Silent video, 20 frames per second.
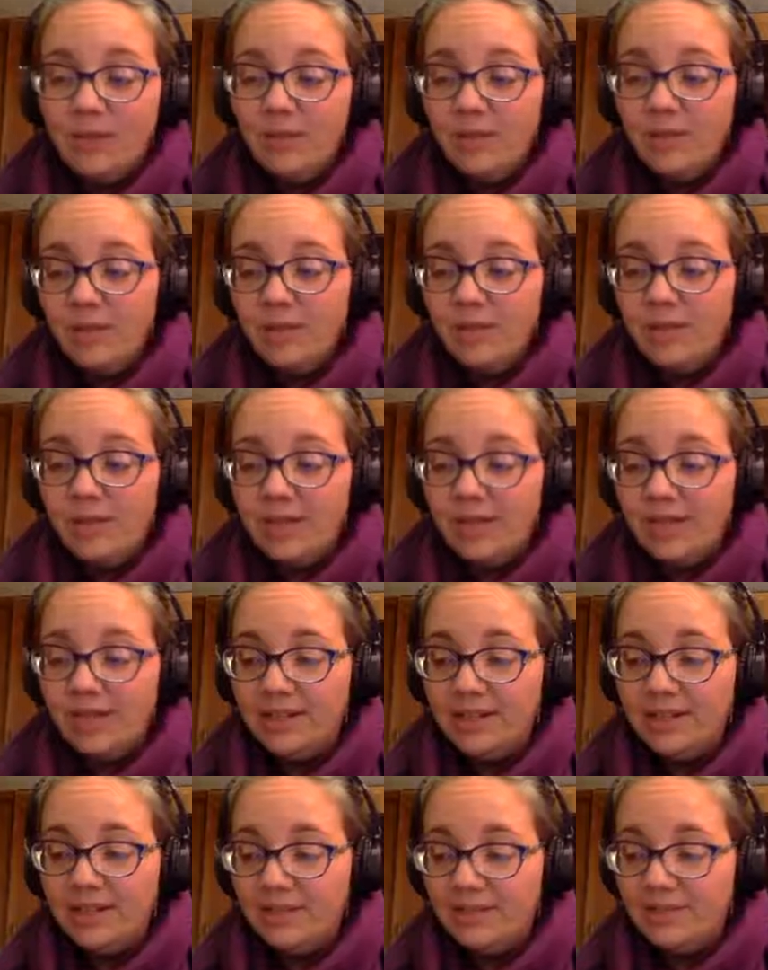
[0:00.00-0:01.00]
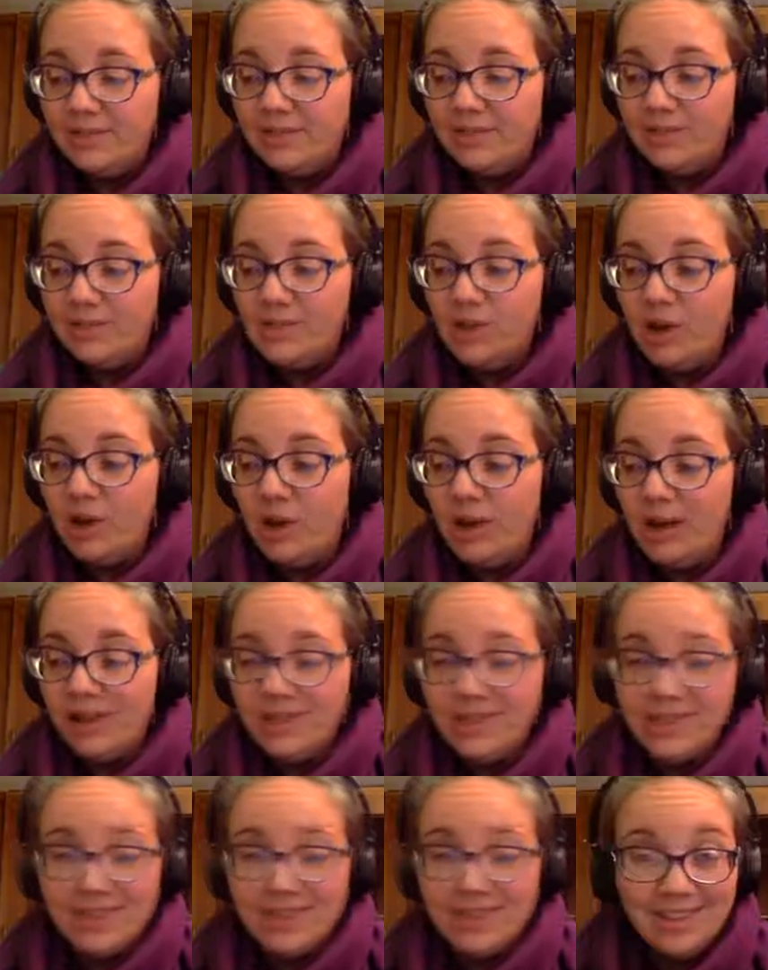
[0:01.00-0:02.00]
Buddha
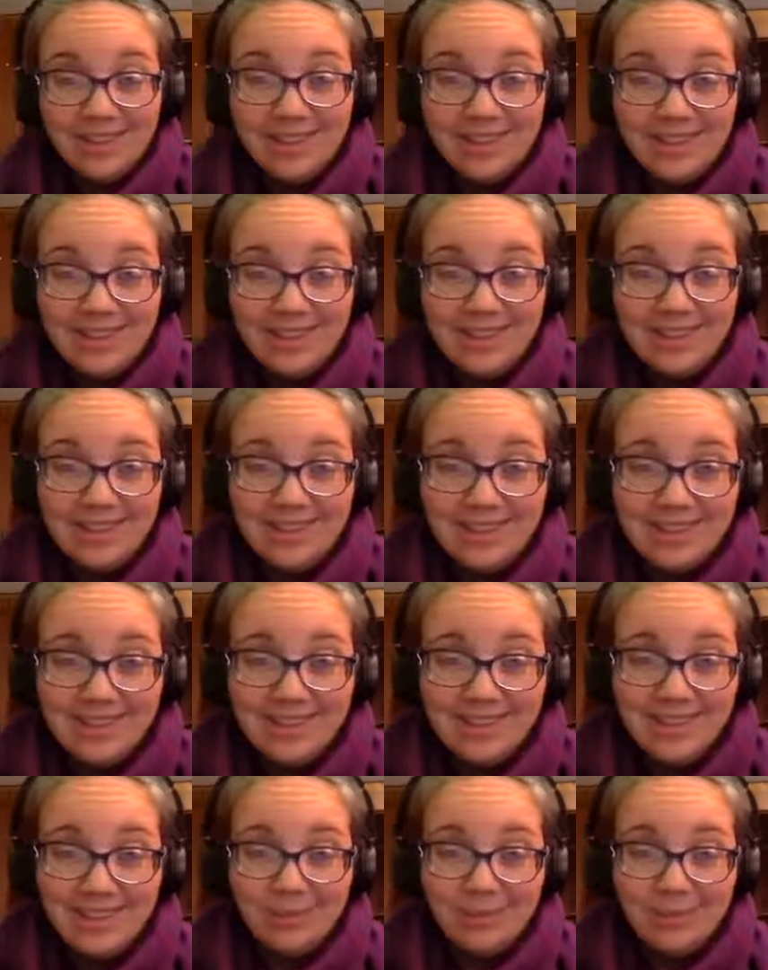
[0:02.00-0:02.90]
taught these,